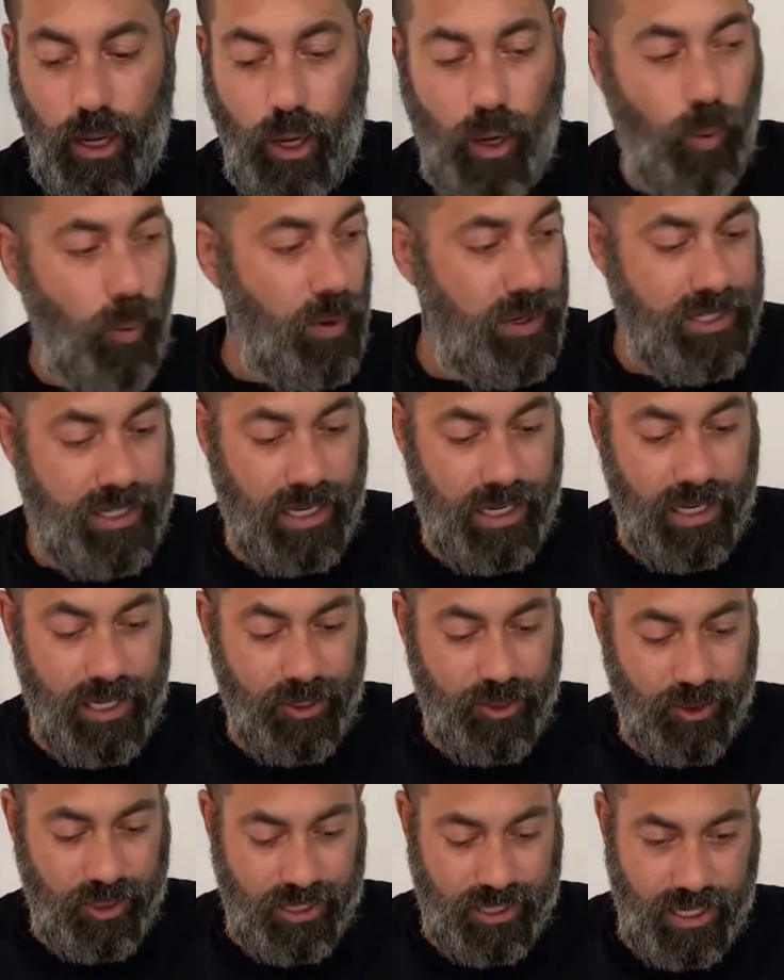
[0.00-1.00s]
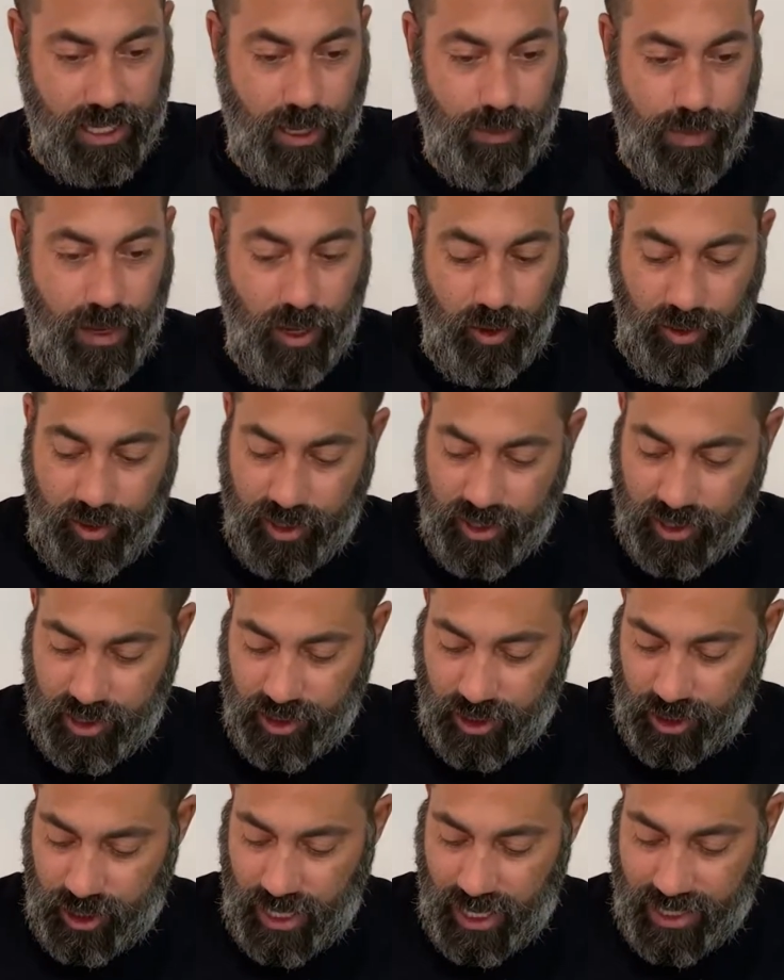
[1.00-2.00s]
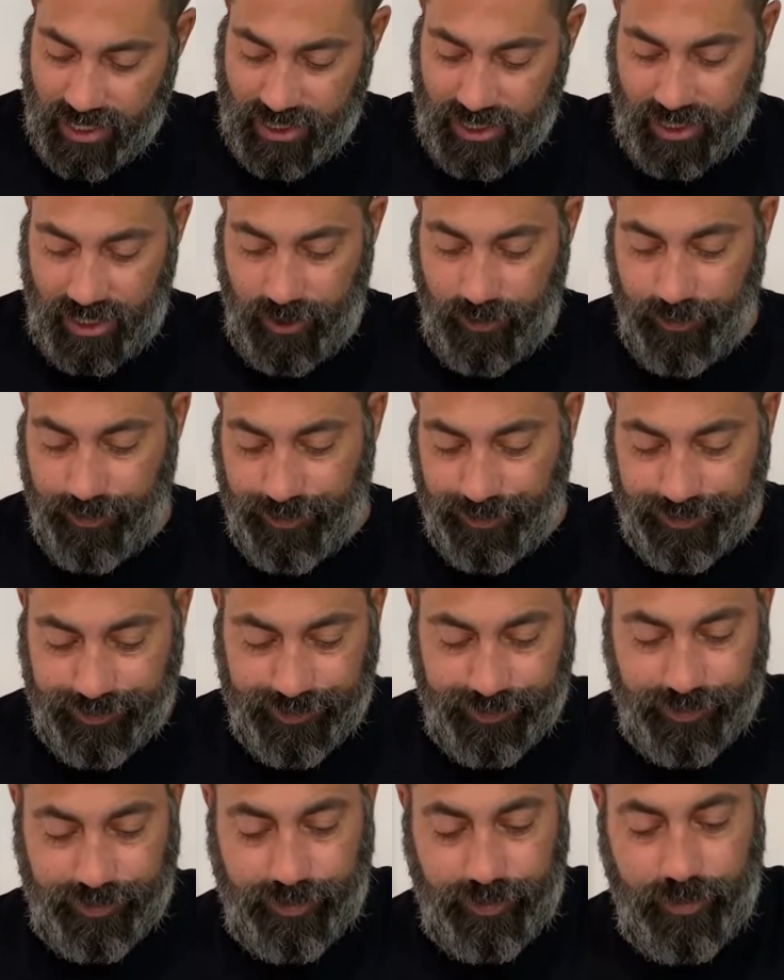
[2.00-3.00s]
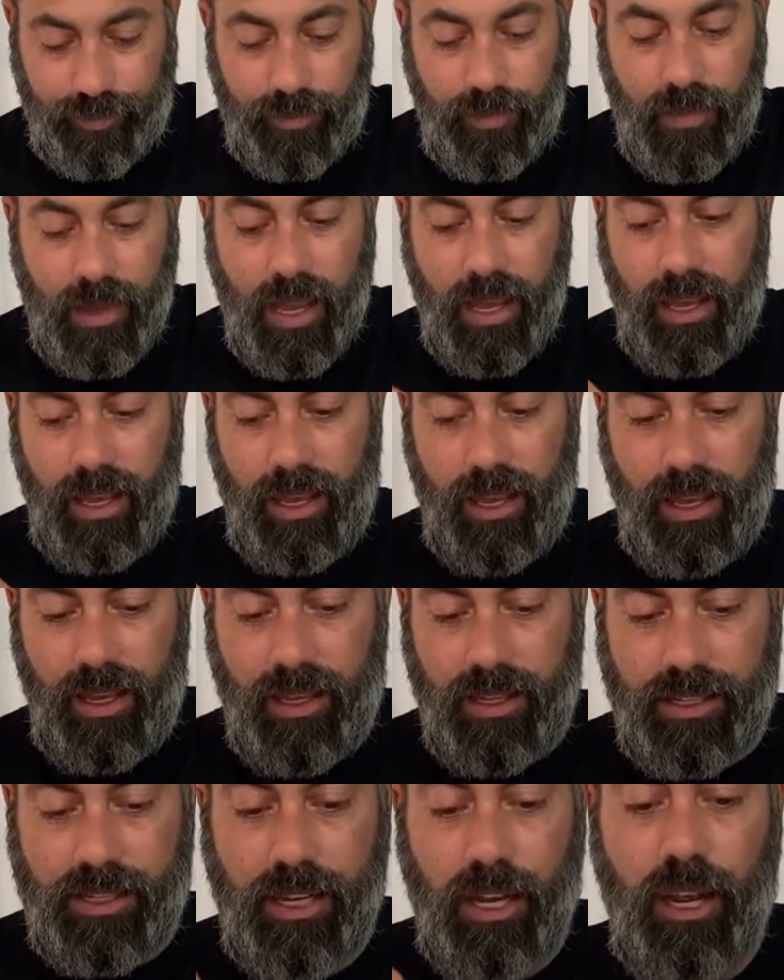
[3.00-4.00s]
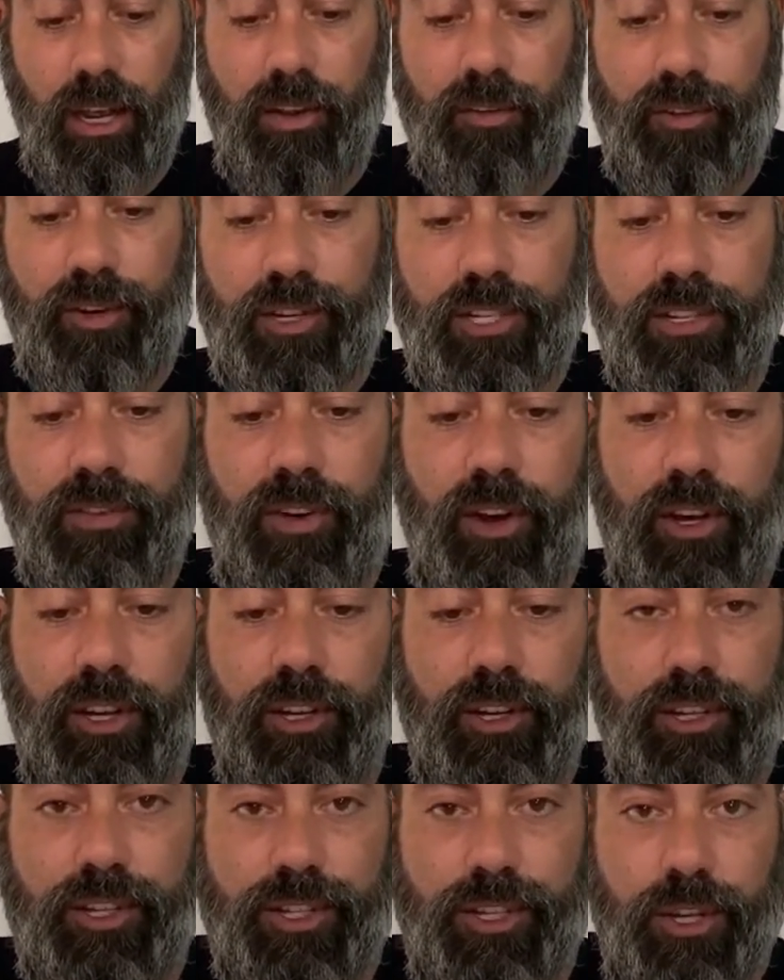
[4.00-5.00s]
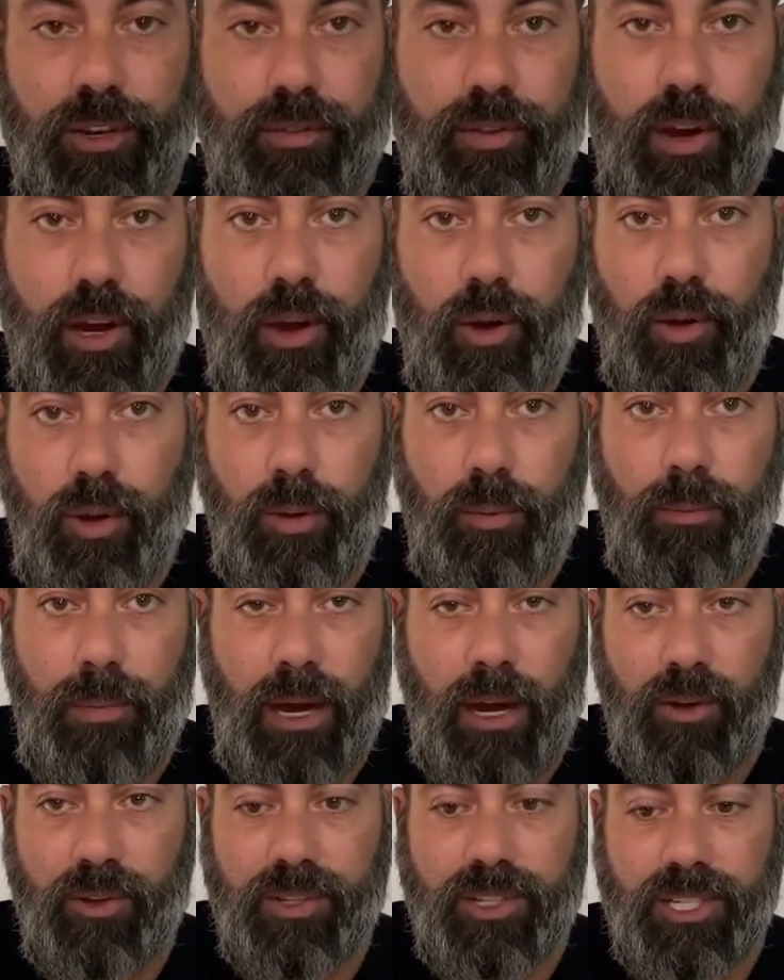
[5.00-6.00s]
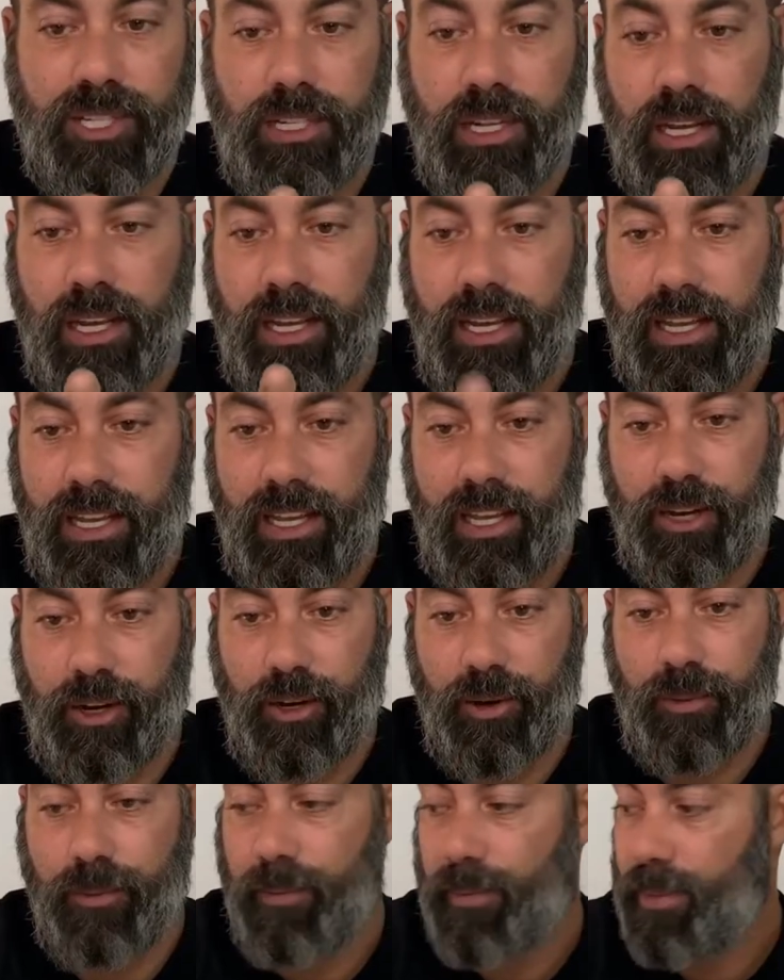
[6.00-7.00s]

What's interesting about this chassis is, first of all, your servo mounts here,